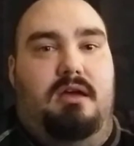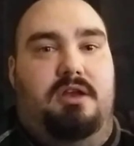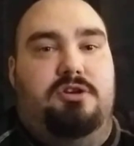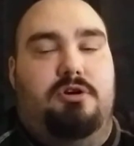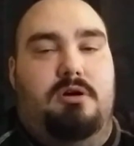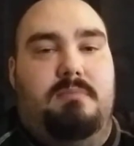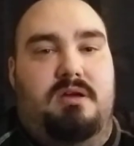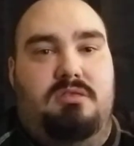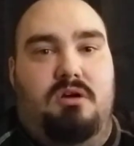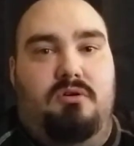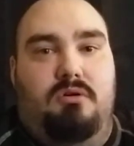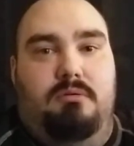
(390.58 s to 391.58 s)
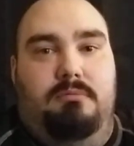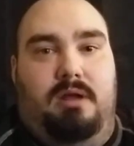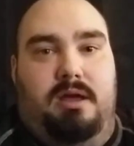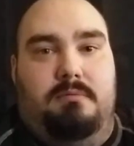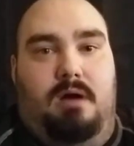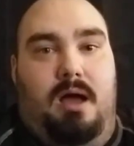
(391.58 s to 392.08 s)
turned myself,
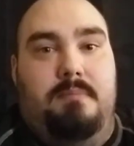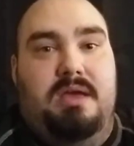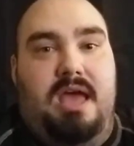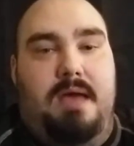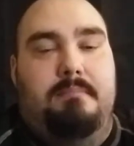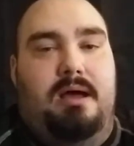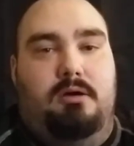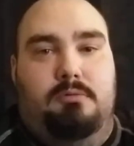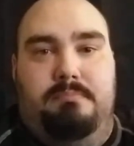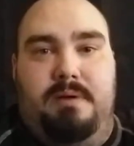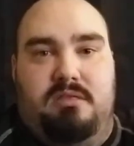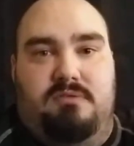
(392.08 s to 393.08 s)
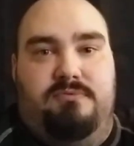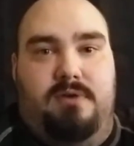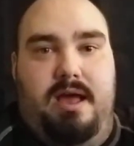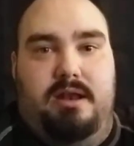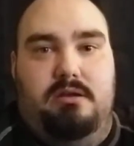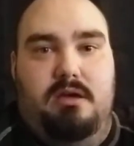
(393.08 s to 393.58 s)
like, I became my own best
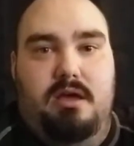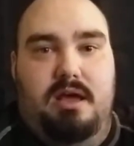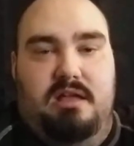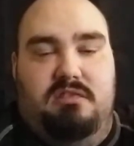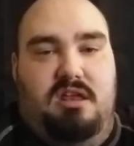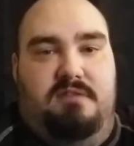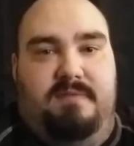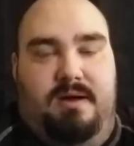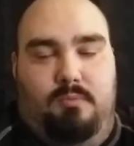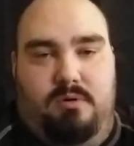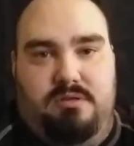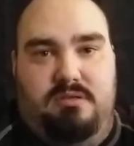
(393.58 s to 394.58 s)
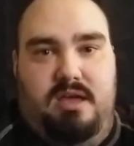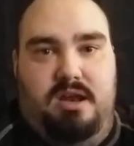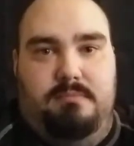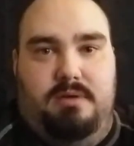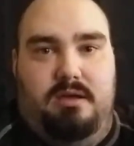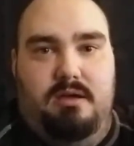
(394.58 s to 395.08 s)
friend instead of my worst
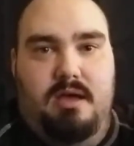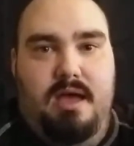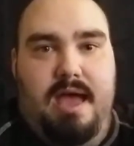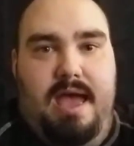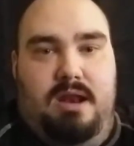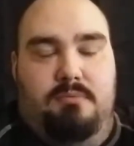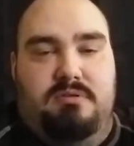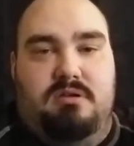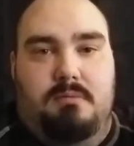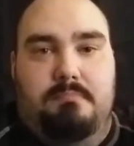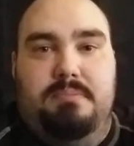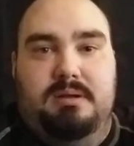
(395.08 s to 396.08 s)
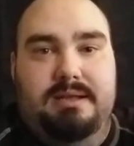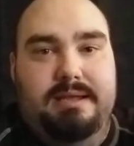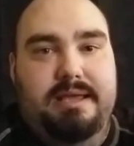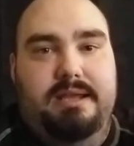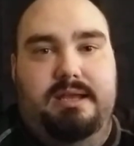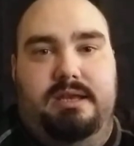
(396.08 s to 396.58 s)
enemy. And it was
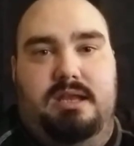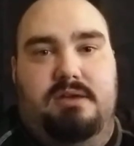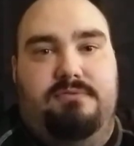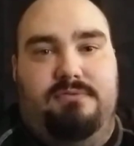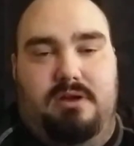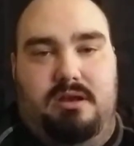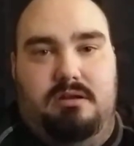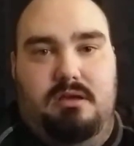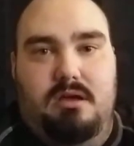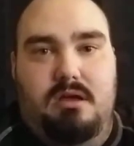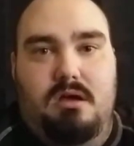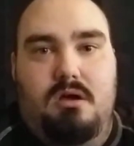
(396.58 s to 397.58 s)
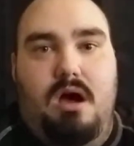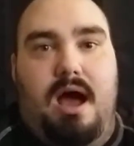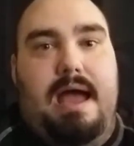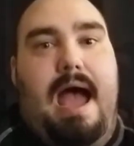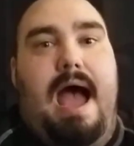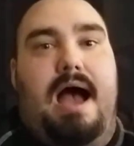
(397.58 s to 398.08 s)
completely different.
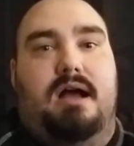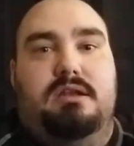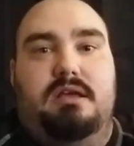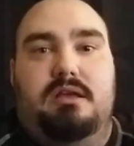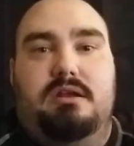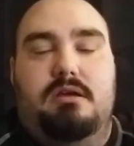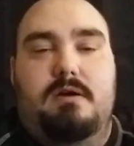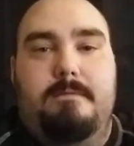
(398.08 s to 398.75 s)
I acted,